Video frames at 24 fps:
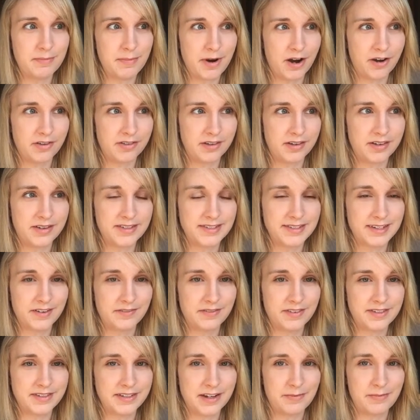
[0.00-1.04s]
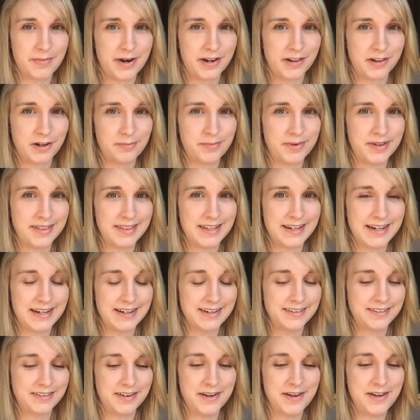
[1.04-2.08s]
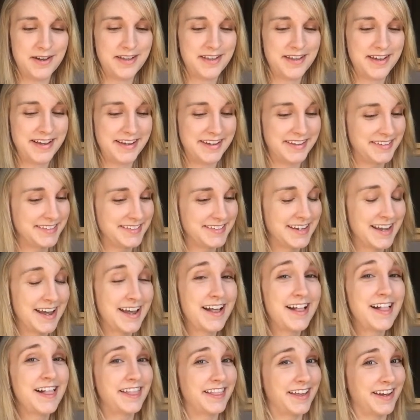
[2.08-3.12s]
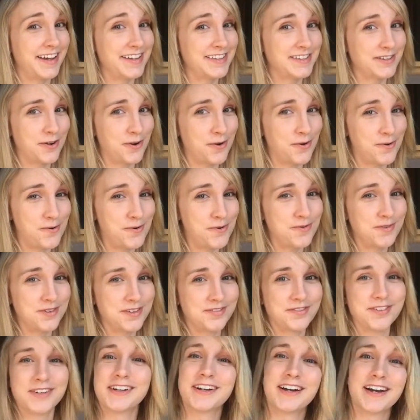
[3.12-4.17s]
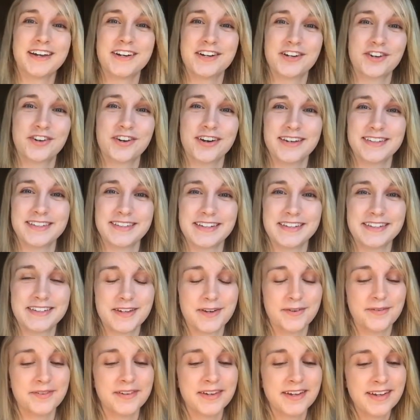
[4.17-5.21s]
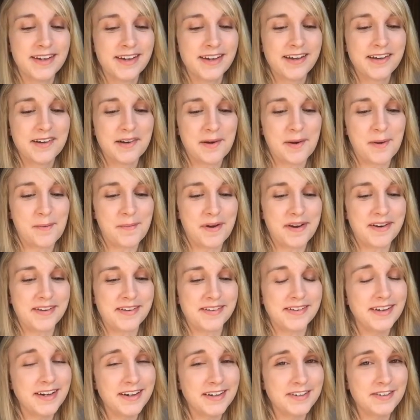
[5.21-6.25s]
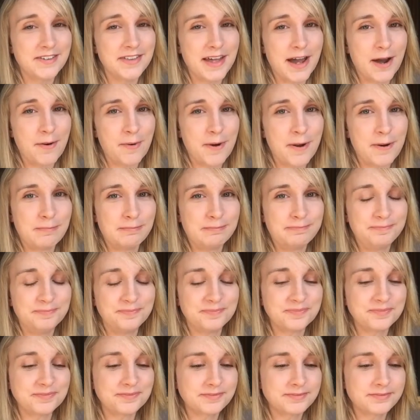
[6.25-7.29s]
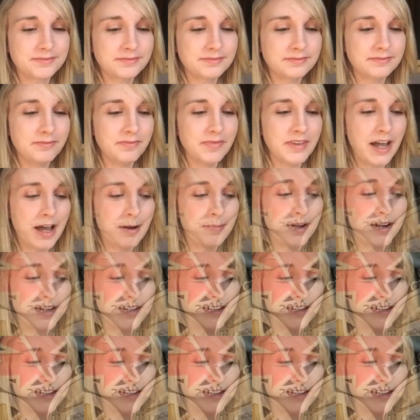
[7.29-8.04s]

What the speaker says: the marathon instead of the 10-miler, but that's a whole different kind of crazy. So I did not do that one. But I